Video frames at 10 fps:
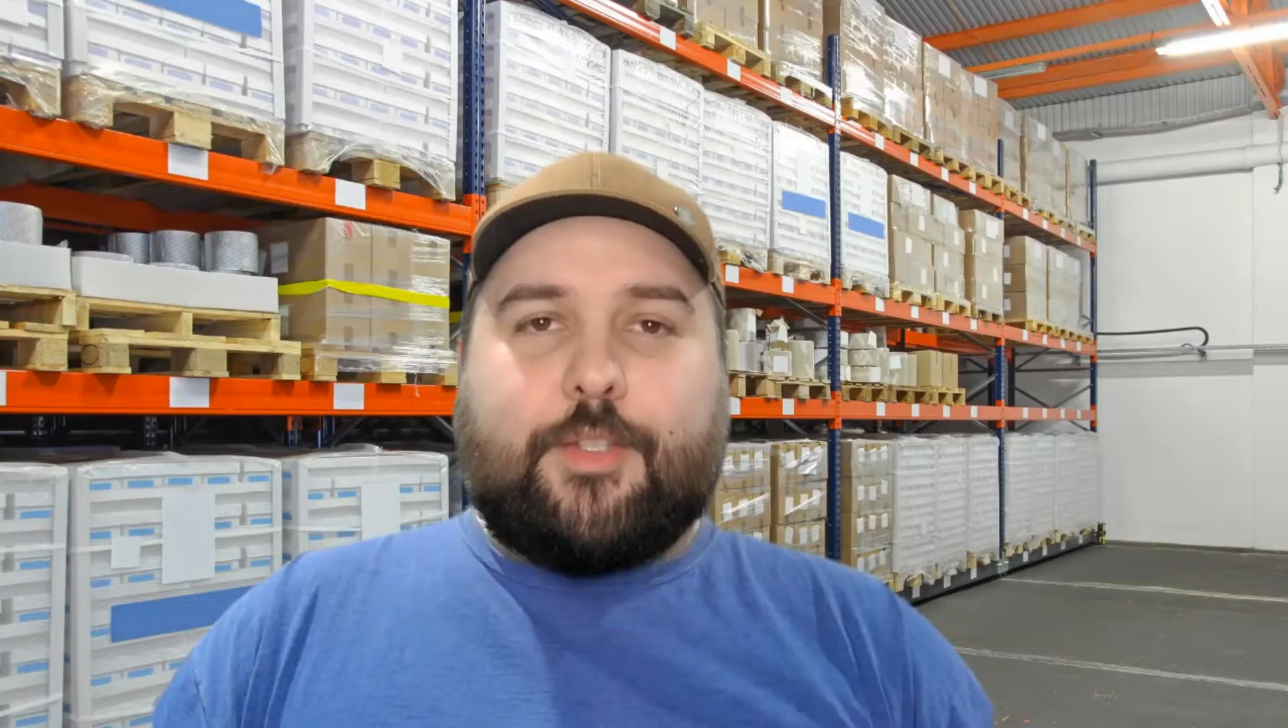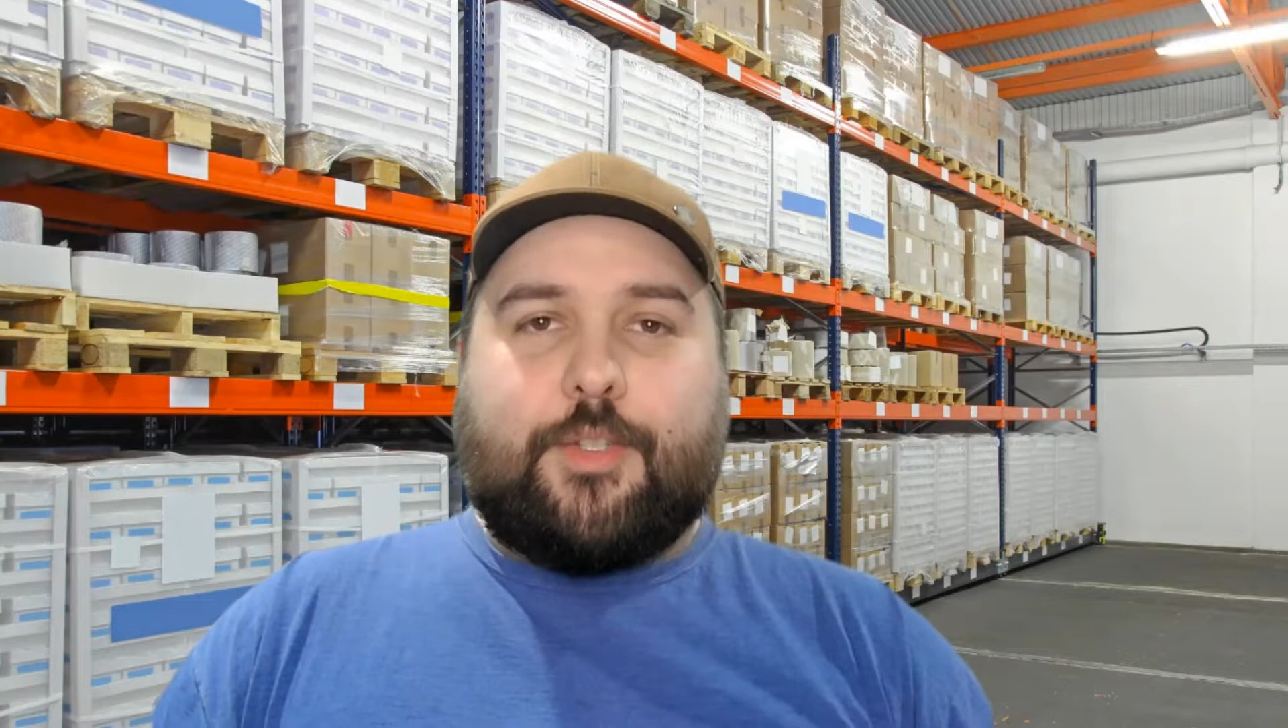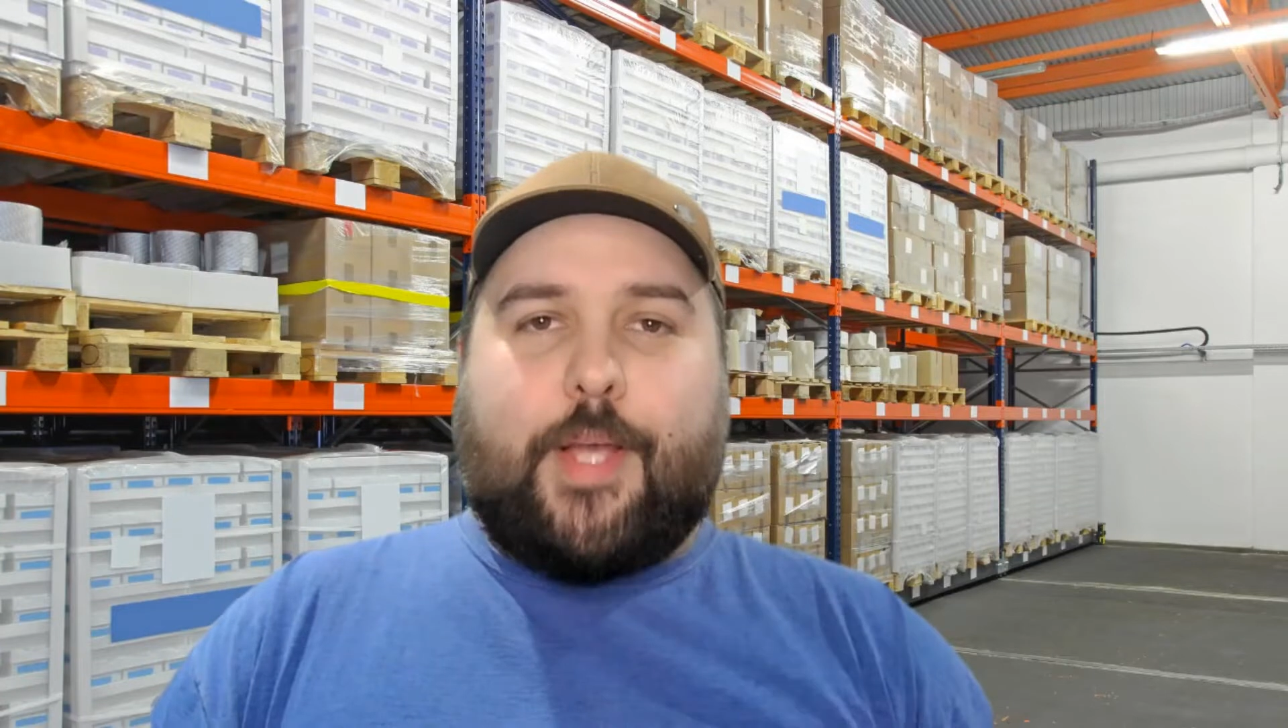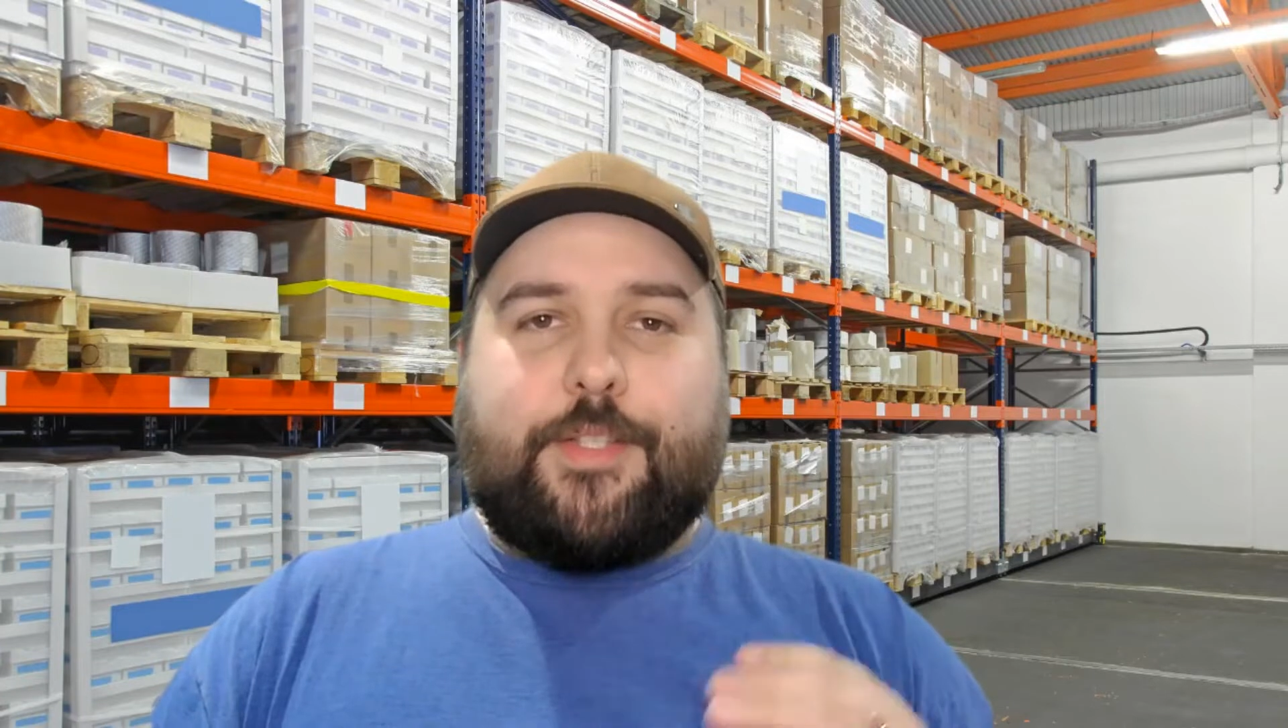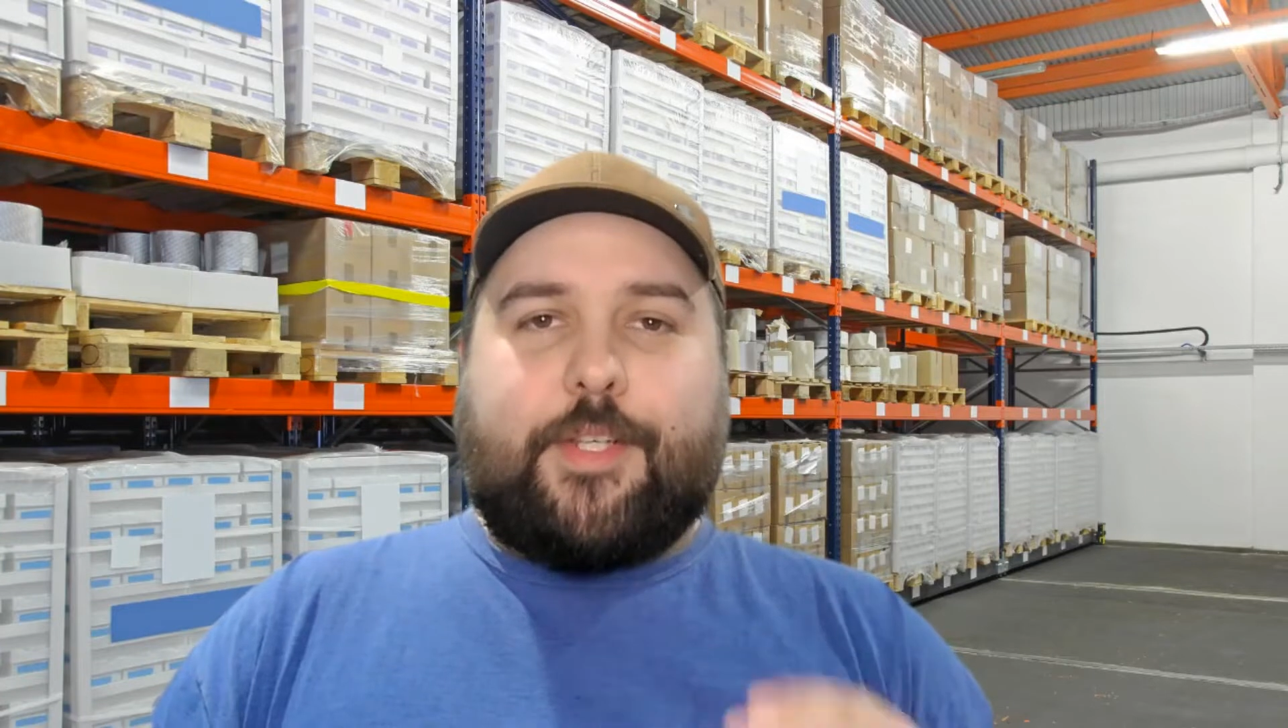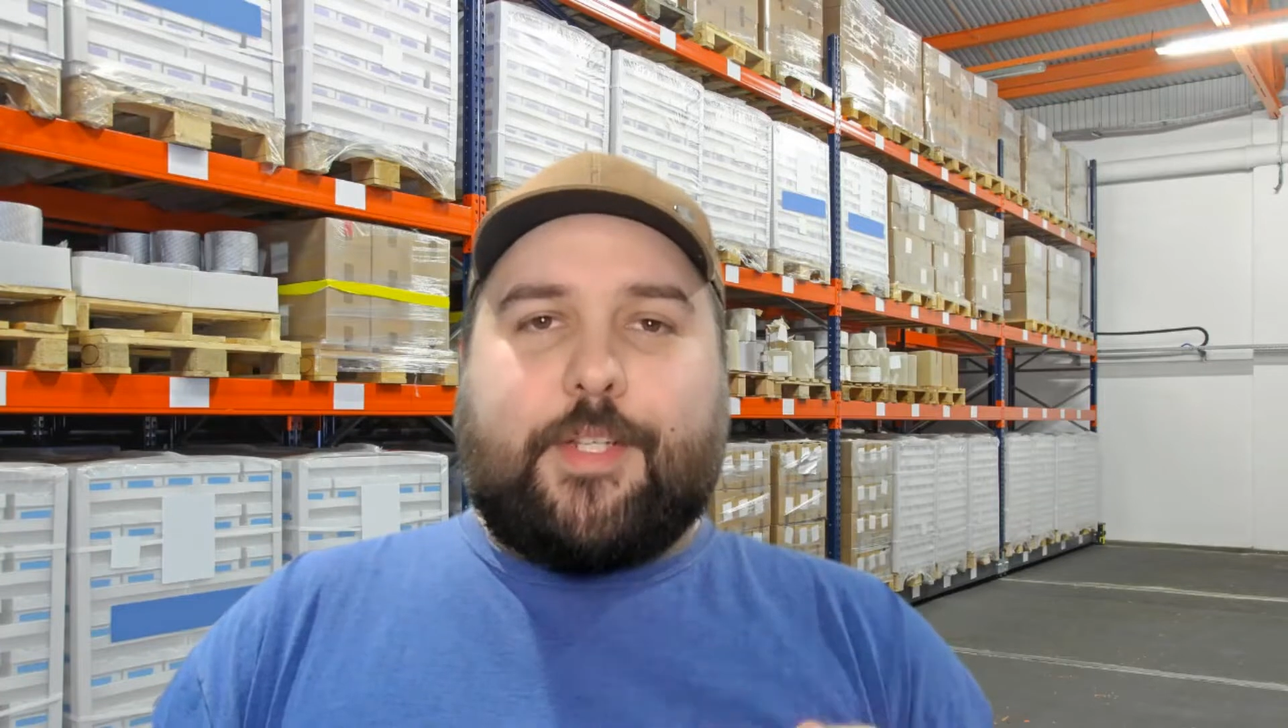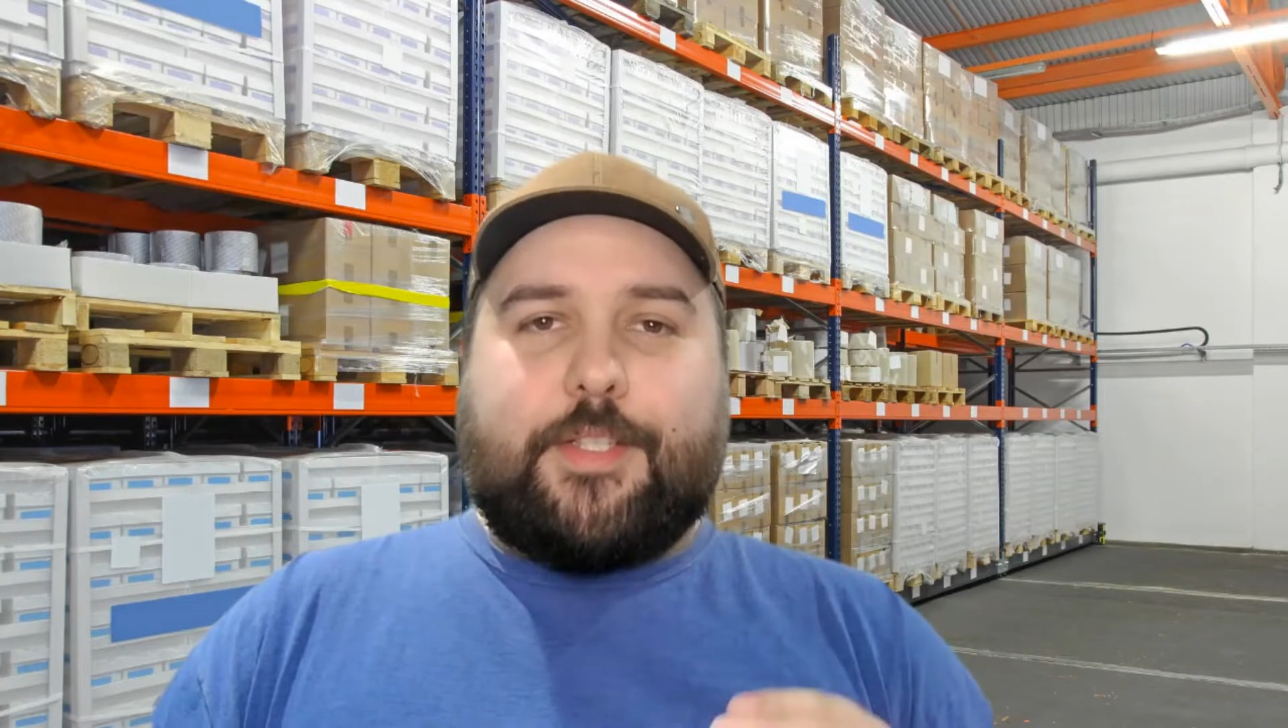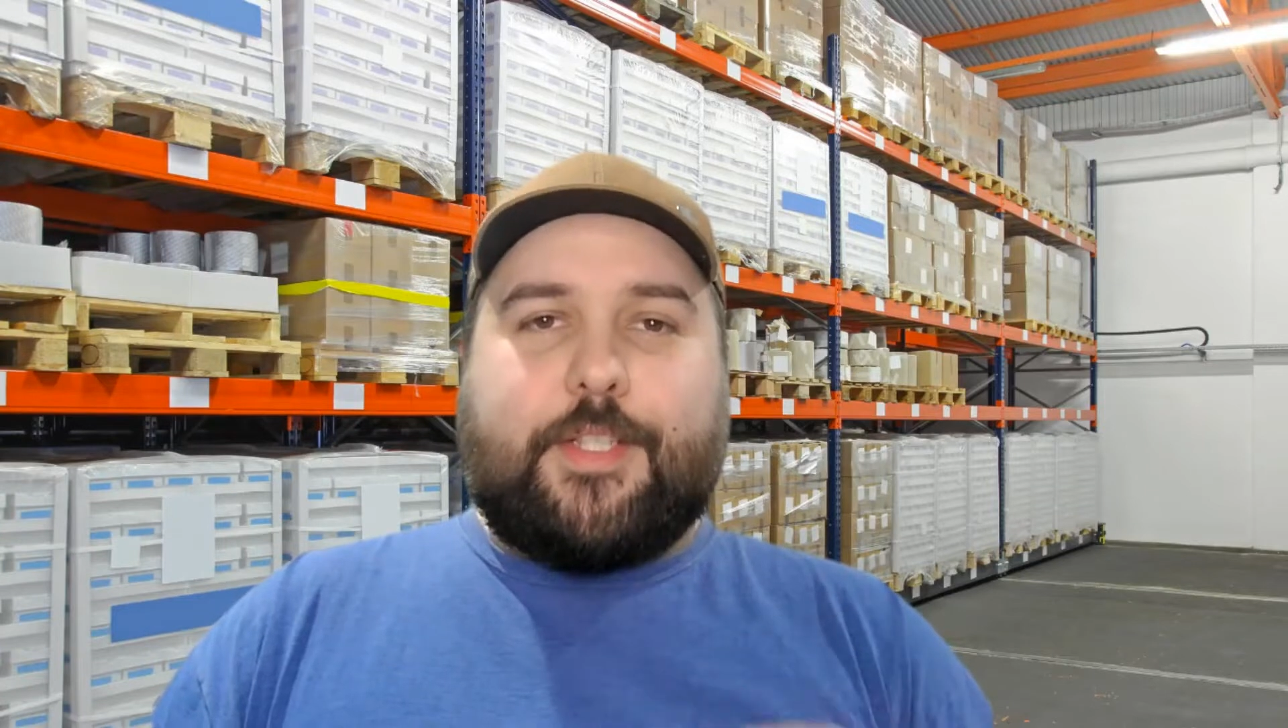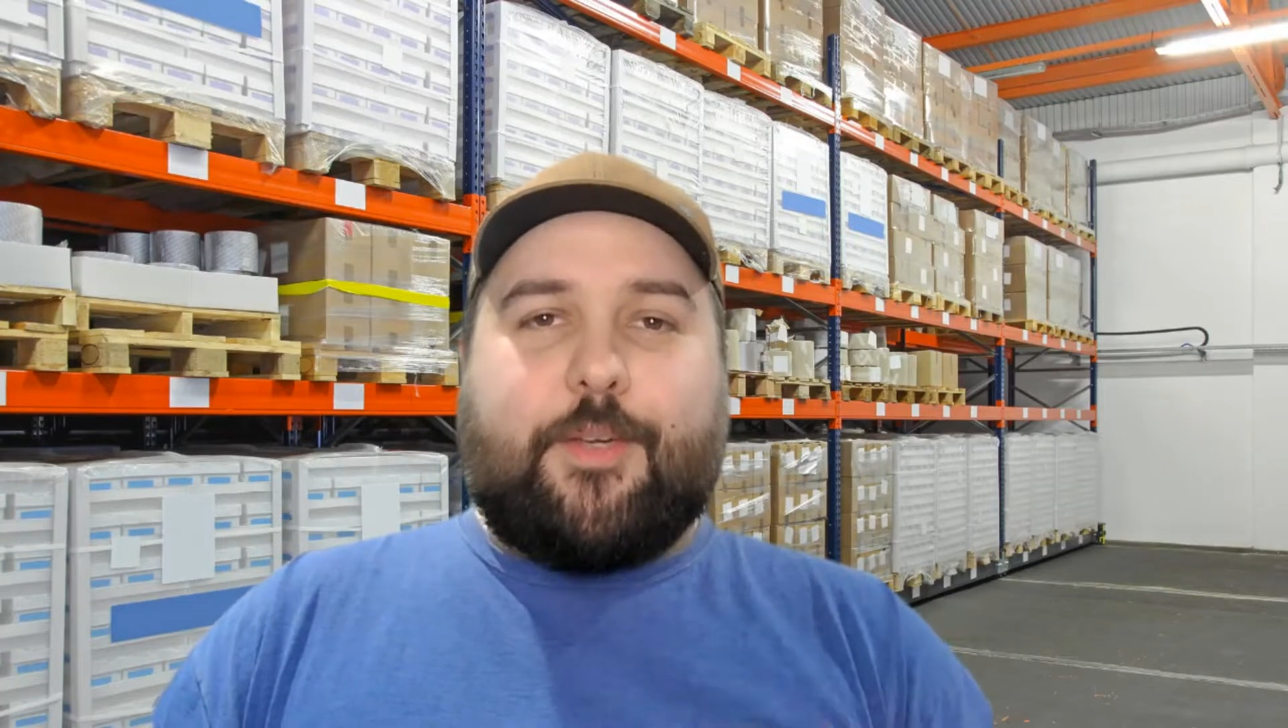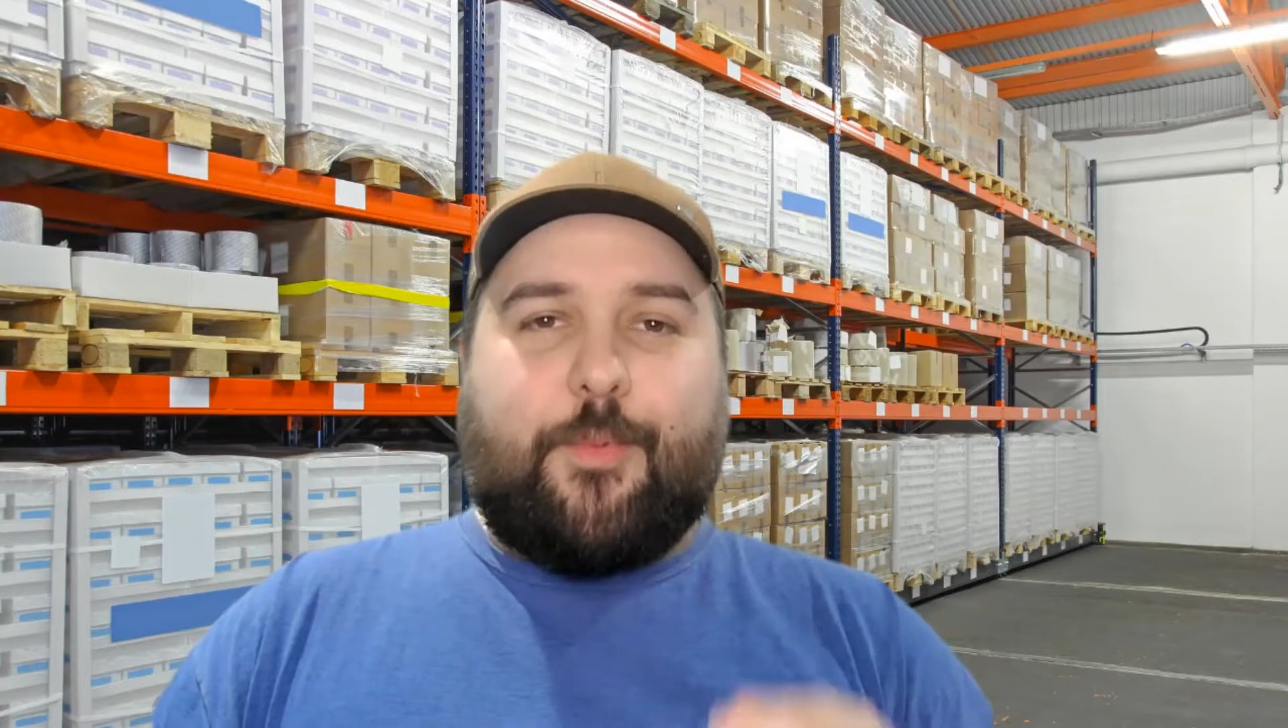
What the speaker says: So as you can see,